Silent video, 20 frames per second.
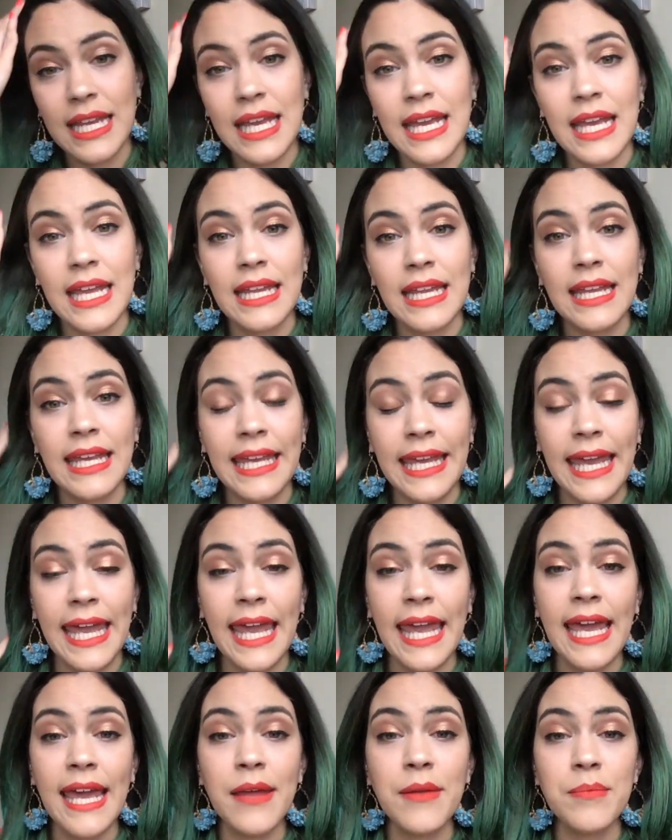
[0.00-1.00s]
it
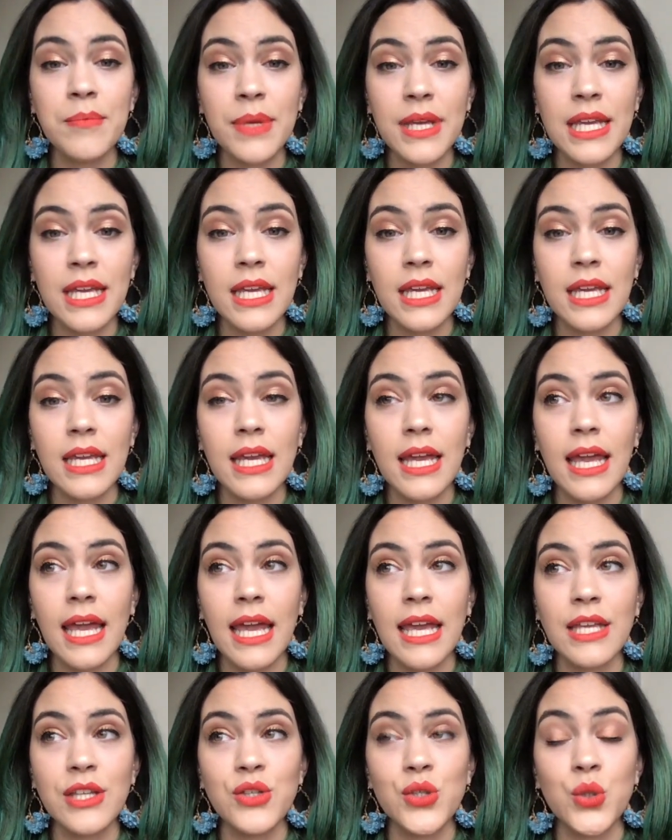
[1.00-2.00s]
can be
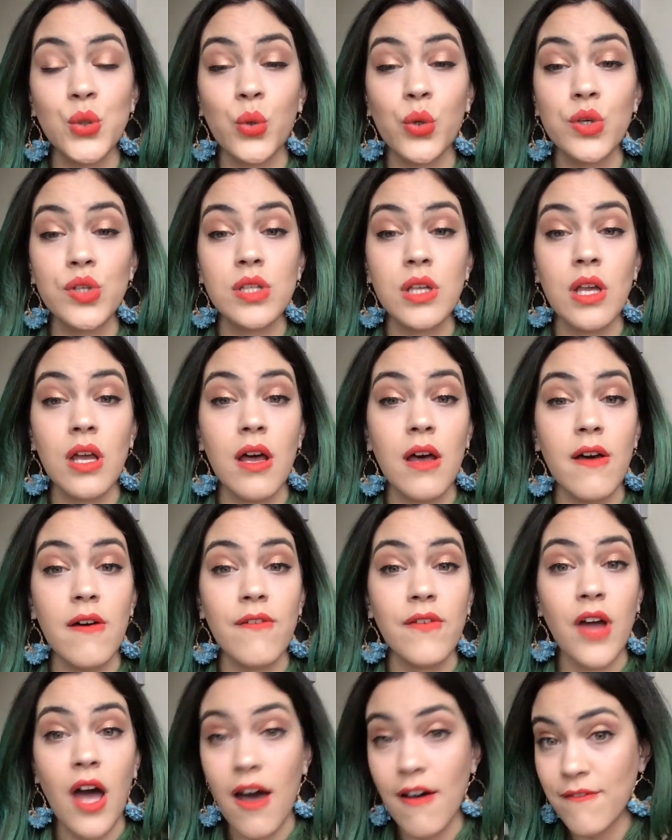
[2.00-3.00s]
a source of
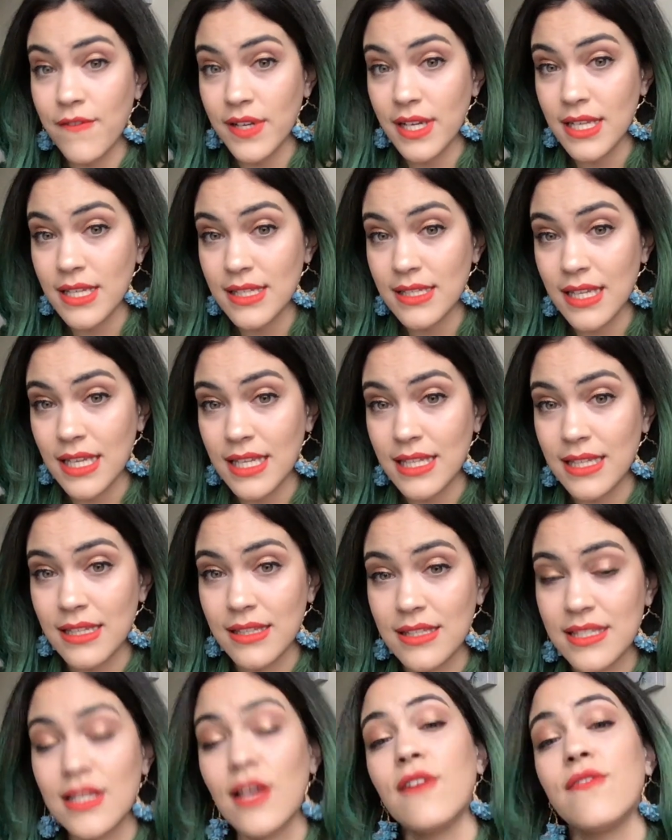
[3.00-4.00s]
confidence and
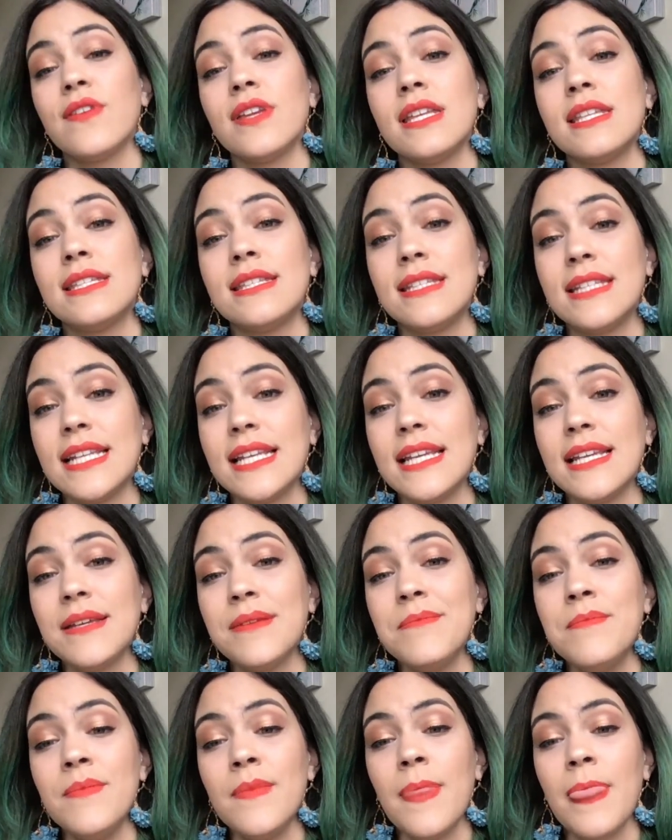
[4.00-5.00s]

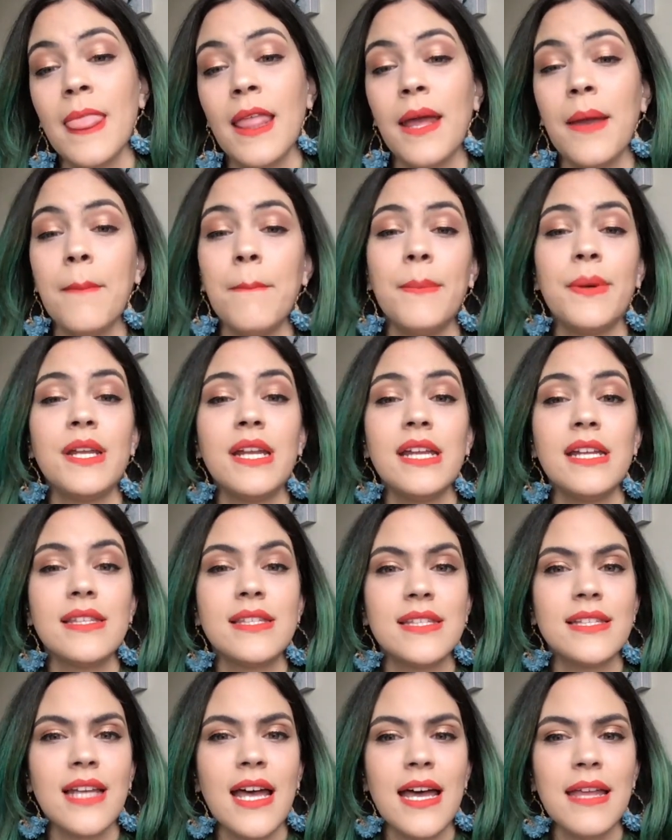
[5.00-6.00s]
self-esteem, but it's
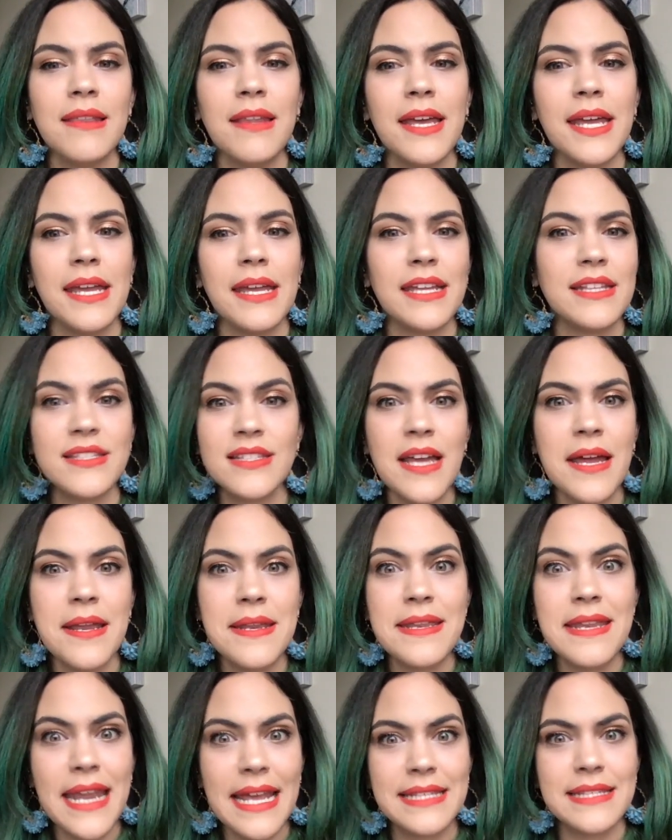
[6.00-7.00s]
not
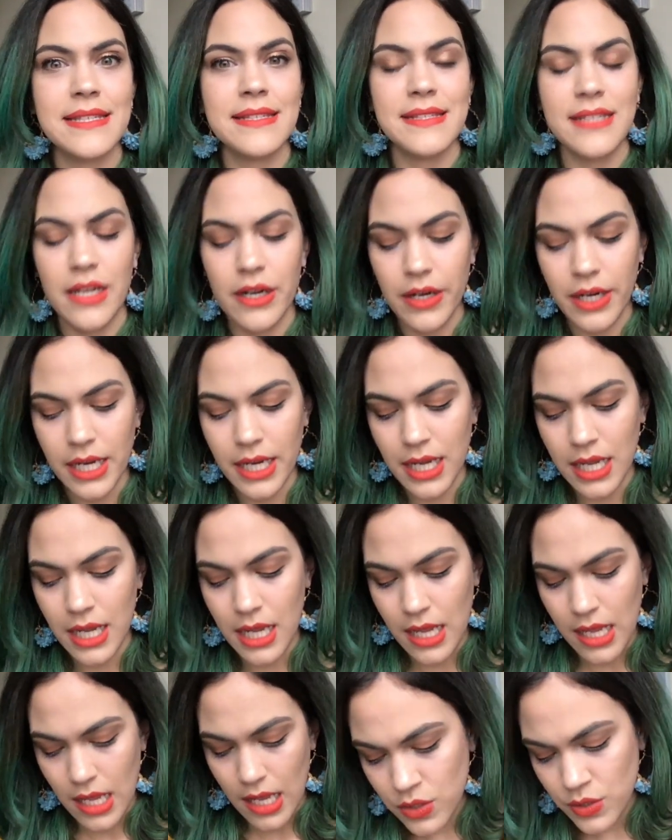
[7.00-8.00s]
necessary.
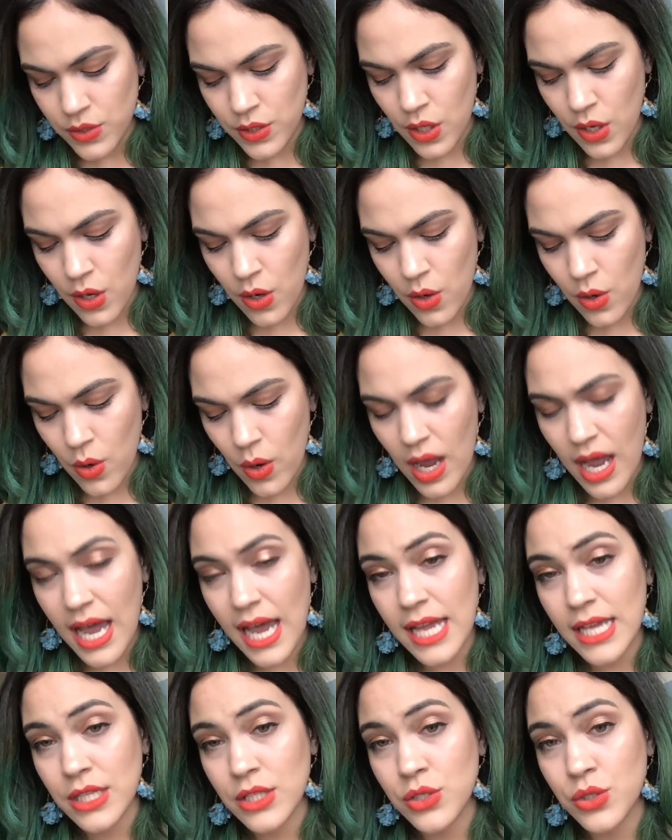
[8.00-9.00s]
So
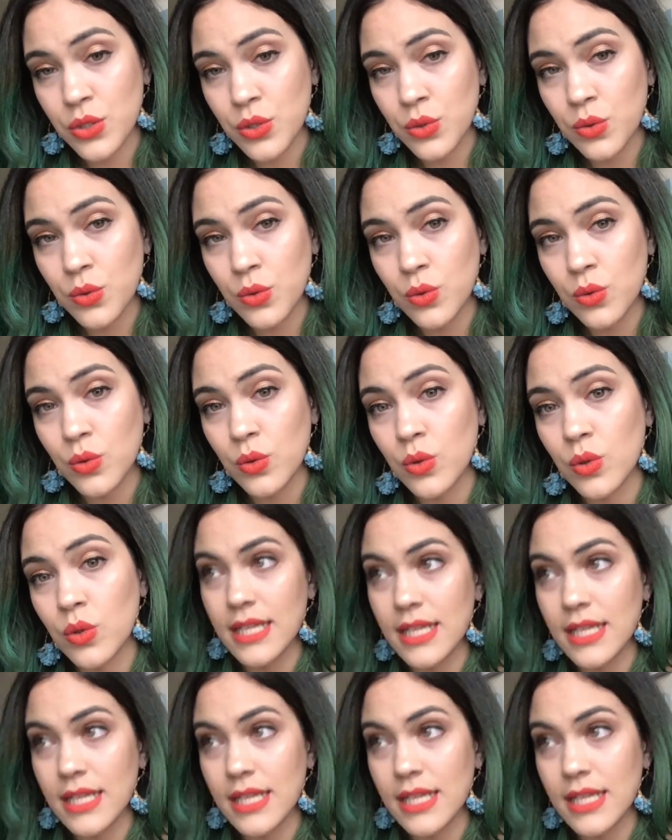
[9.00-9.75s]
I do